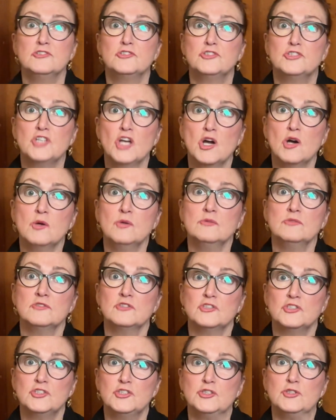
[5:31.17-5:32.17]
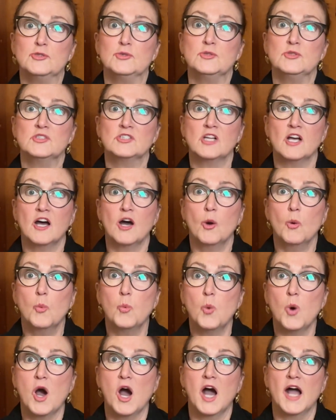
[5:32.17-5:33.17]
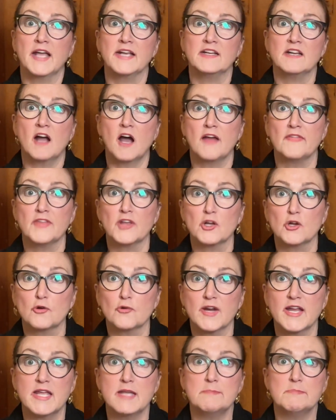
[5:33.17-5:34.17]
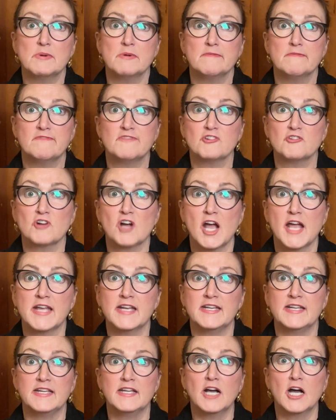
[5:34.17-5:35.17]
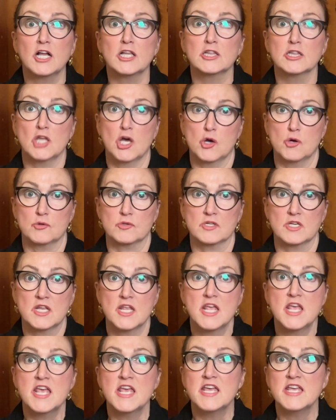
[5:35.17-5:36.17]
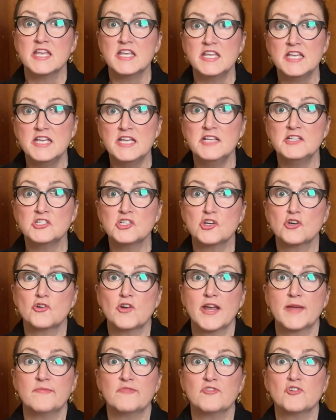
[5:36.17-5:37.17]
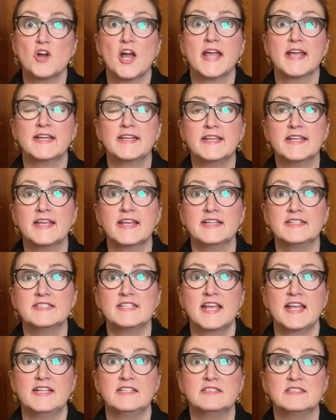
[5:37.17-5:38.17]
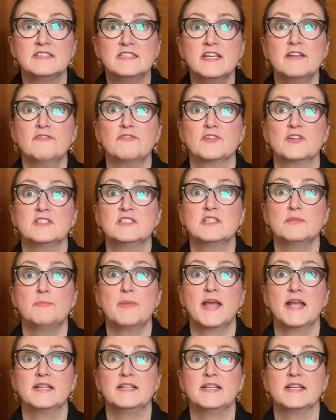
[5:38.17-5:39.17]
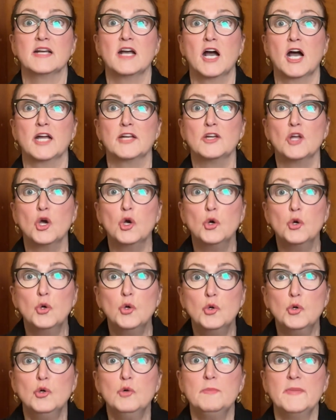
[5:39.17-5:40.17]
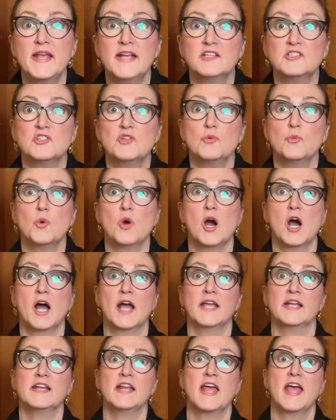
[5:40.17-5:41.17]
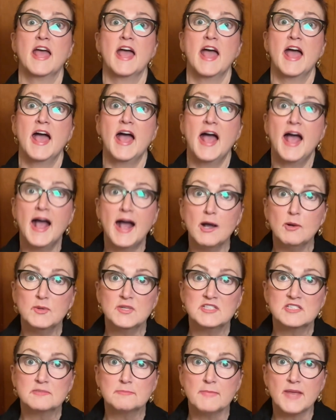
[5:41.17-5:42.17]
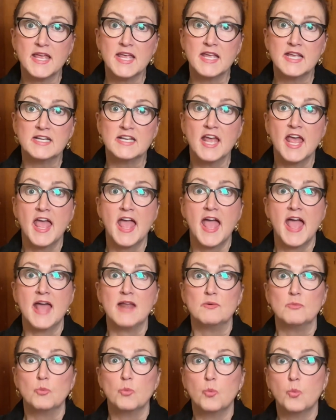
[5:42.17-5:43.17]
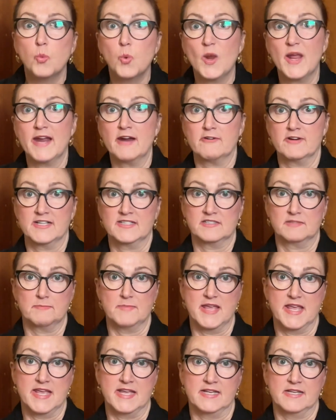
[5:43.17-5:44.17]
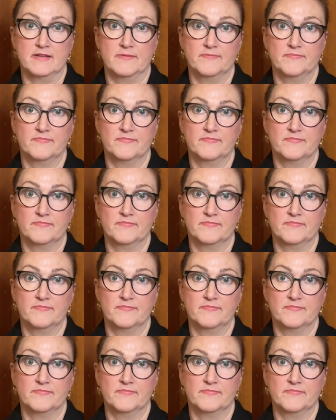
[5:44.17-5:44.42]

don't choose a wine on the grape variety alone. Each grape variety can taste different depending on who makes the wine, how it's made, and where it's made.